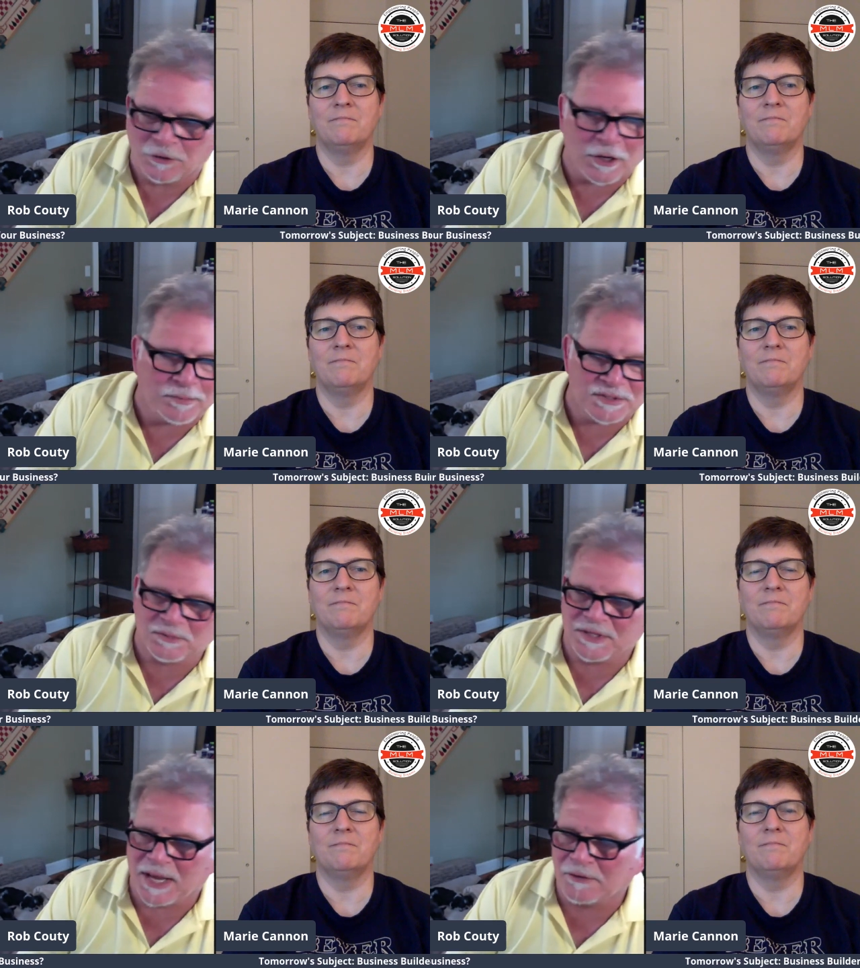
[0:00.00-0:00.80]
Speaker 1: You help
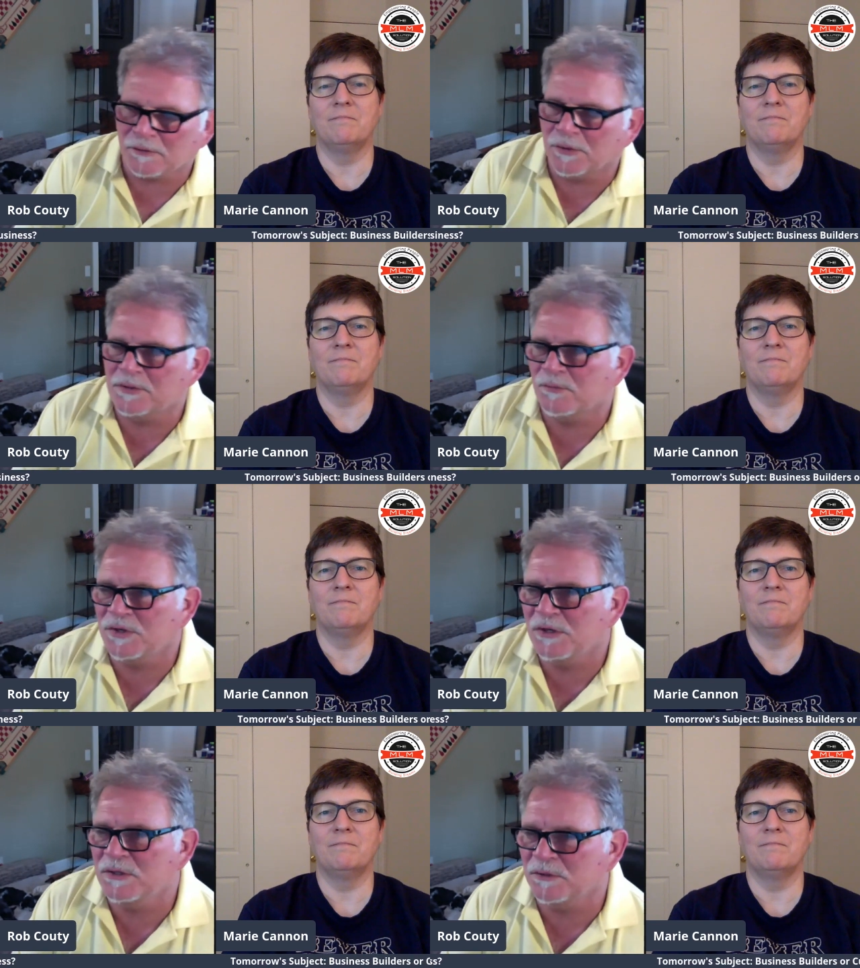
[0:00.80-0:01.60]
us with the algorithm
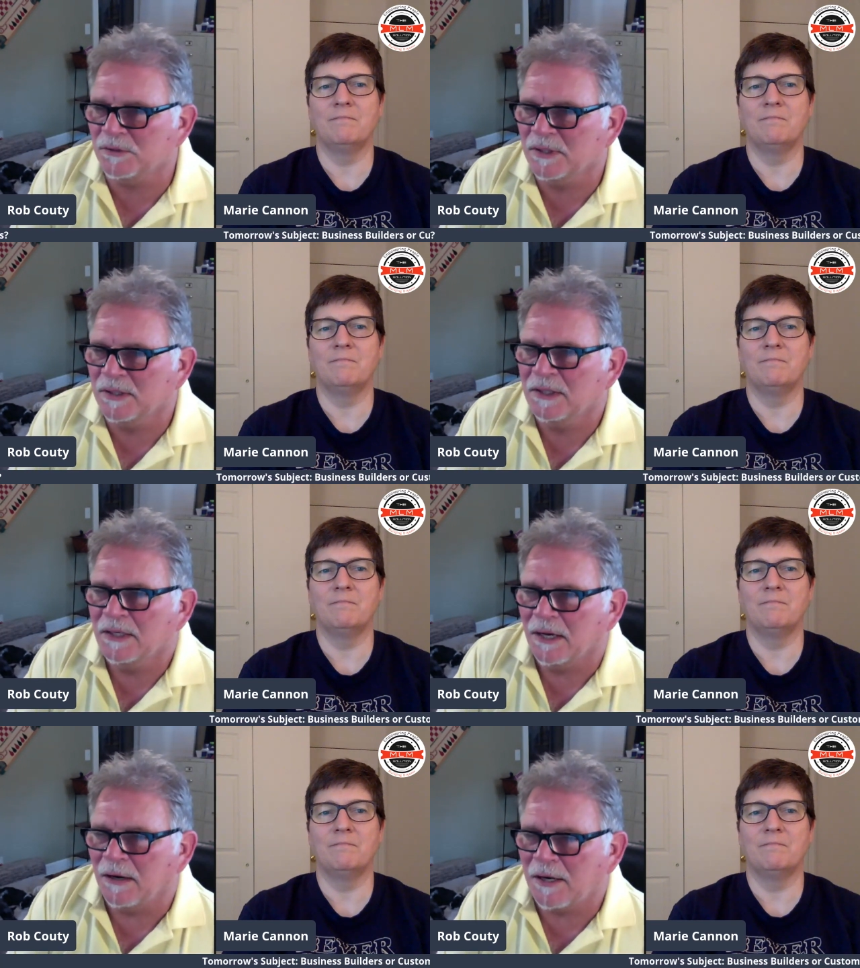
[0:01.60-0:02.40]
when you do.
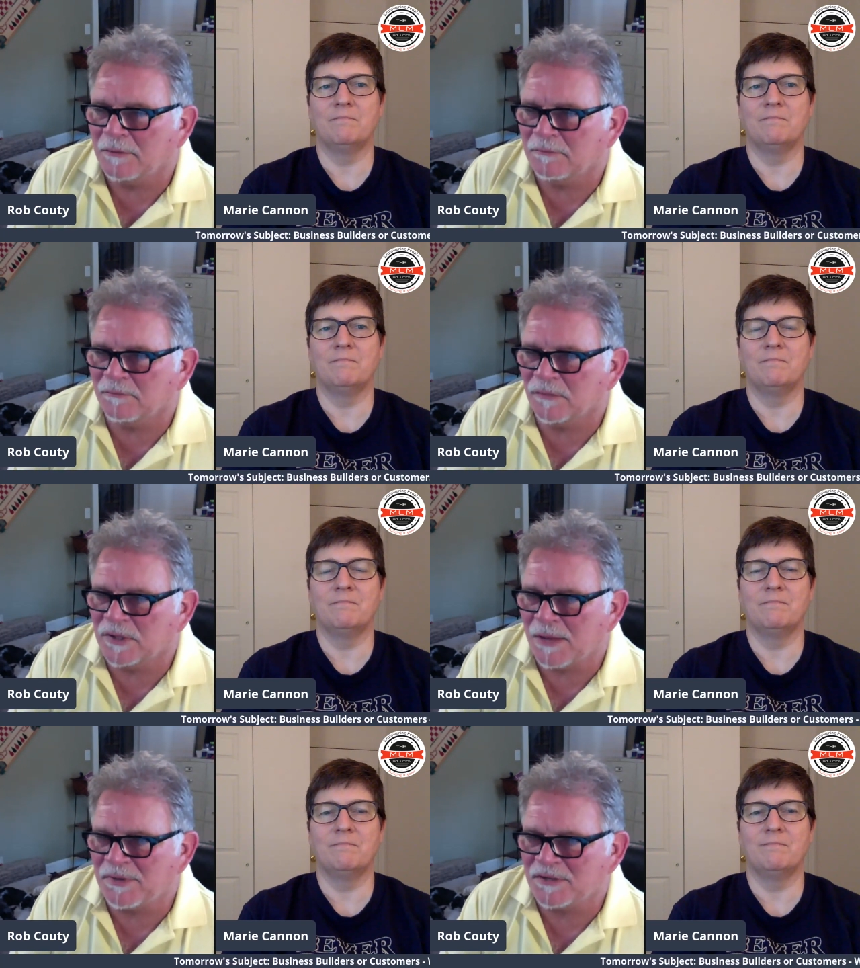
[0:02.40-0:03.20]
All right.
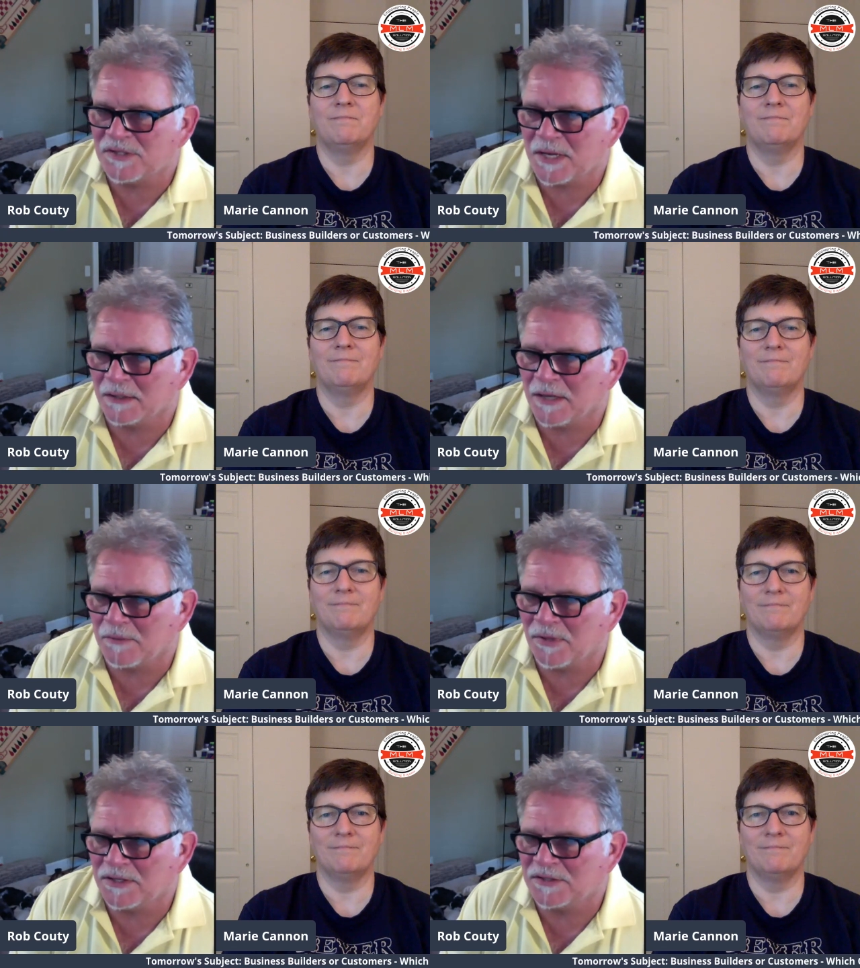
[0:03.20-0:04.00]
With that being said,
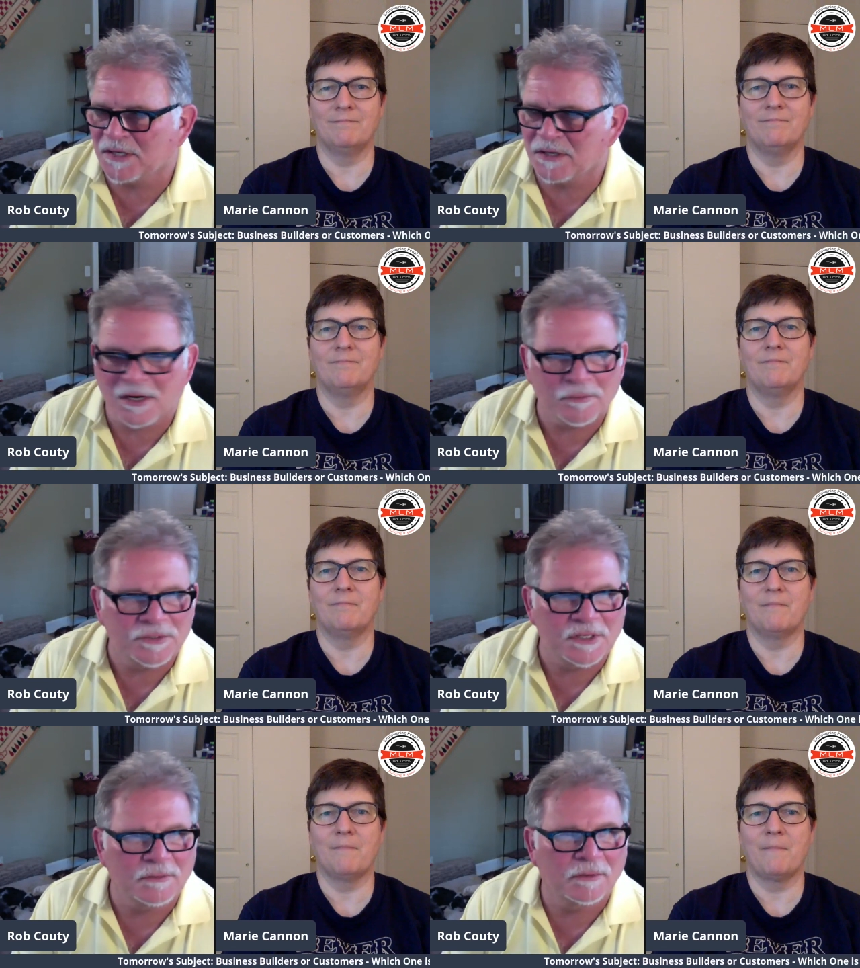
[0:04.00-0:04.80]
God bless. Take care. We'll see